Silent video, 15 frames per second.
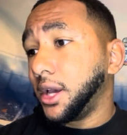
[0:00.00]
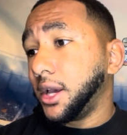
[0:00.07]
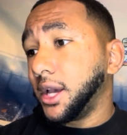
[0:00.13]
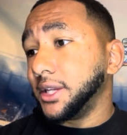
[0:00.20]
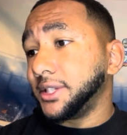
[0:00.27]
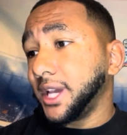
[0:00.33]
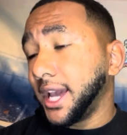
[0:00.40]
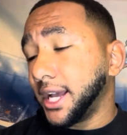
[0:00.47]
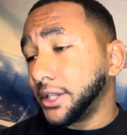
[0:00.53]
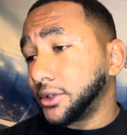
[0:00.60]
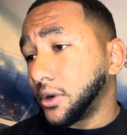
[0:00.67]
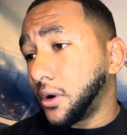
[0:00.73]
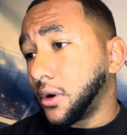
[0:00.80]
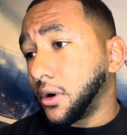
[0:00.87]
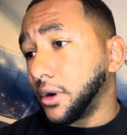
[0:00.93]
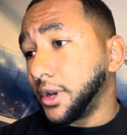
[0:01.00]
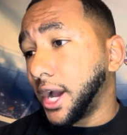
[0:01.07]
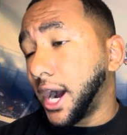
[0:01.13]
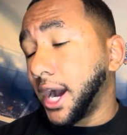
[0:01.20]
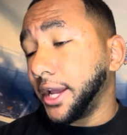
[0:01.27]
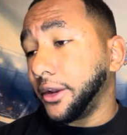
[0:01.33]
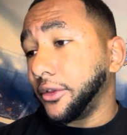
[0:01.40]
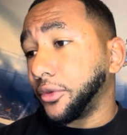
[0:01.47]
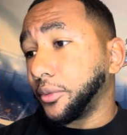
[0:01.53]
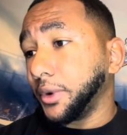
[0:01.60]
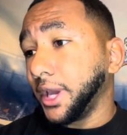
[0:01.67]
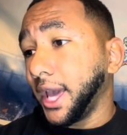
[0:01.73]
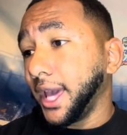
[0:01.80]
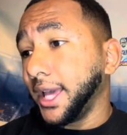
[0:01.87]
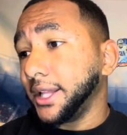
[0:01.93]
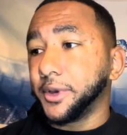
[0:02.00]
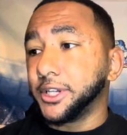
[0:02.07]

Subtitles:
His hands are 9 and 3/8.